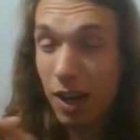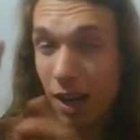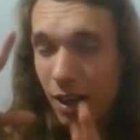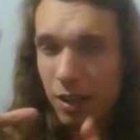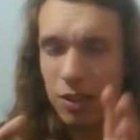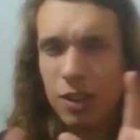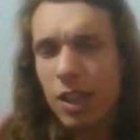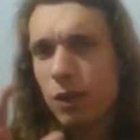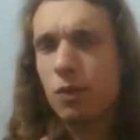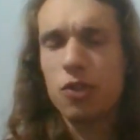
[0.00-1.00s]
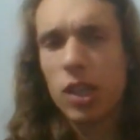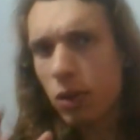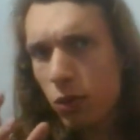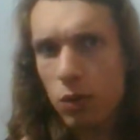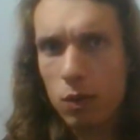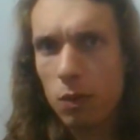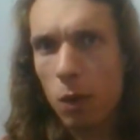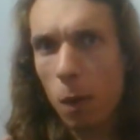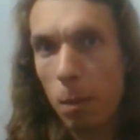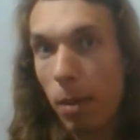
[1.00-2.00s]
I kind of try to
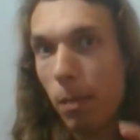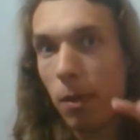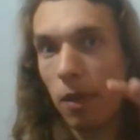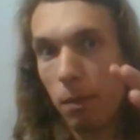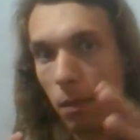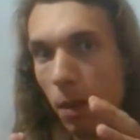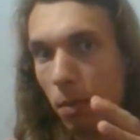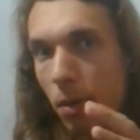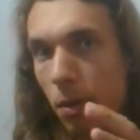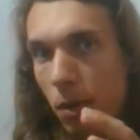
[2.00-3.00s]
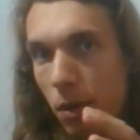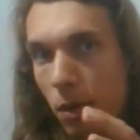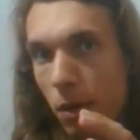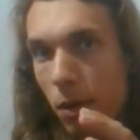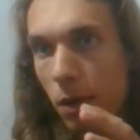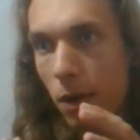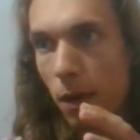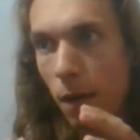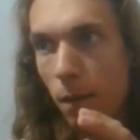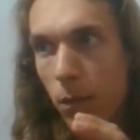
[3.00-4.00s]
bubble them up,
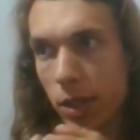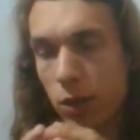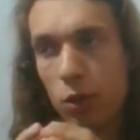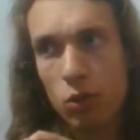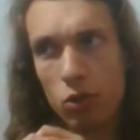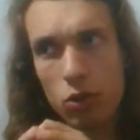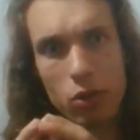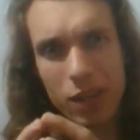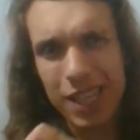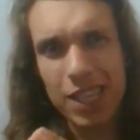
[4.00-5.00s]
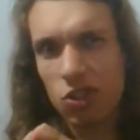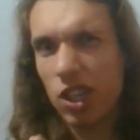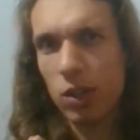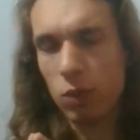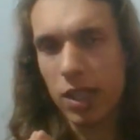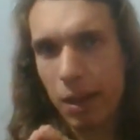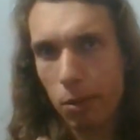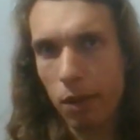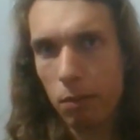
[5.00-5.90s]
but I don't really try to decouple them.